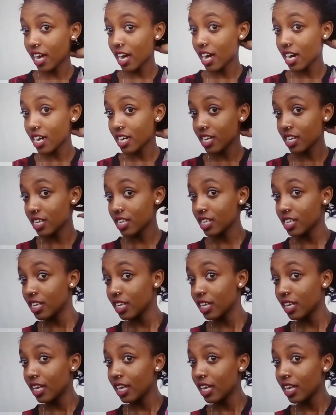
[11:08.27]
Yeah,
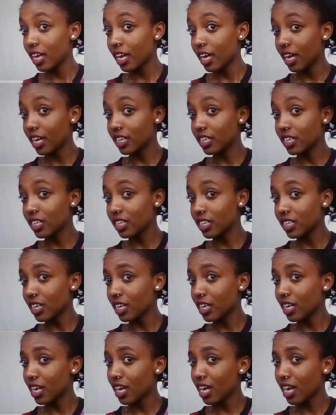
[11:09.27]

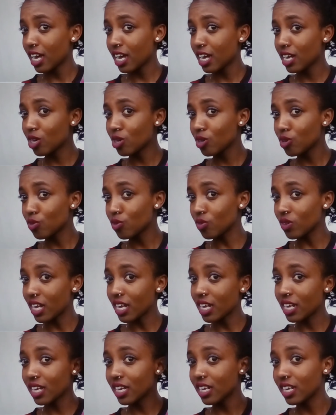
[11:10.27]
and I don't
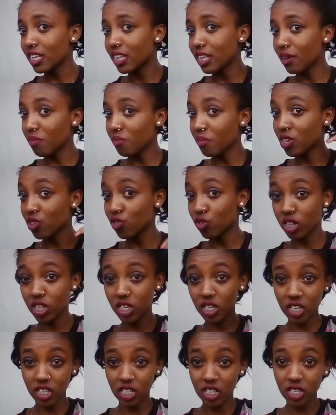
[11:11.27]
do anything much
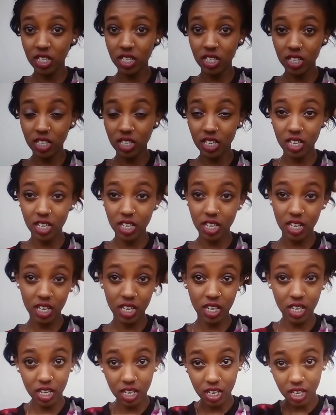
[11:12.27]
with it. I just
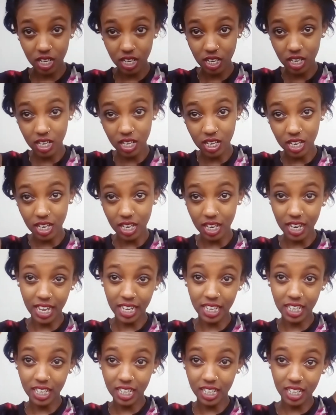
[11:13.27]

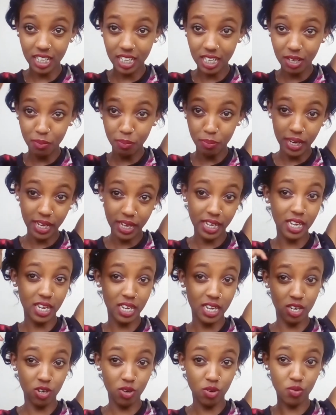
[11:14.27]
like
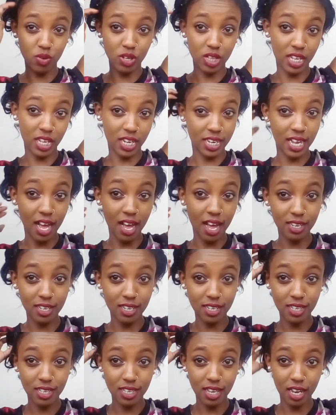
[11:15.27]
playing around with the
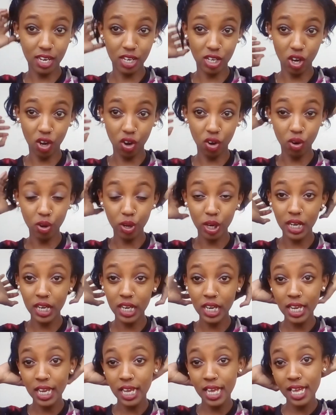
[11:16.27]
curls and
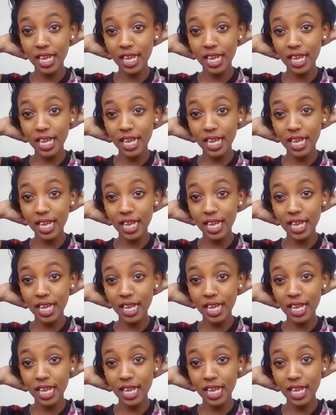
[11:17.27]
all.